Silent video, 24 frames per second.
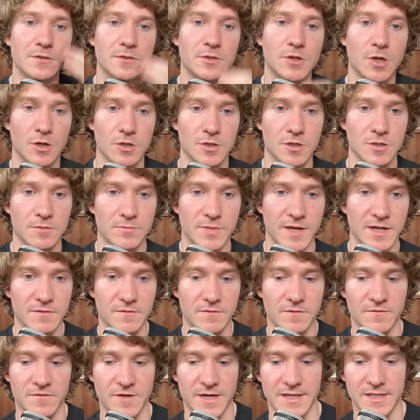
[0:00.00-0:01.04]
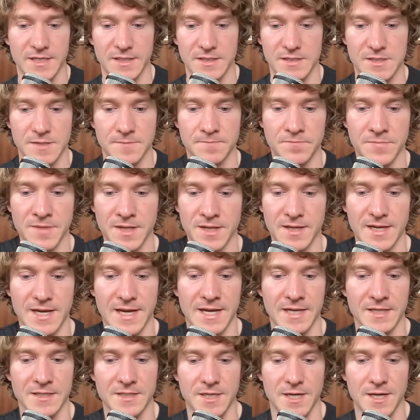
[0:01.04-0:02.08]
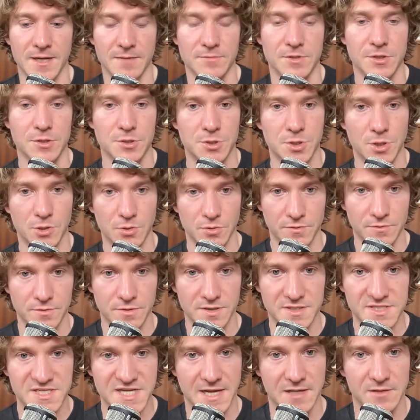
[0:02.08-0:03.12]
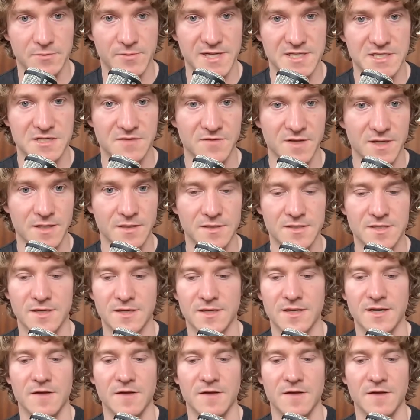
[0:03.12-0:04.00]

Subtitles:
conquered by the Vikings and control the southwest of England.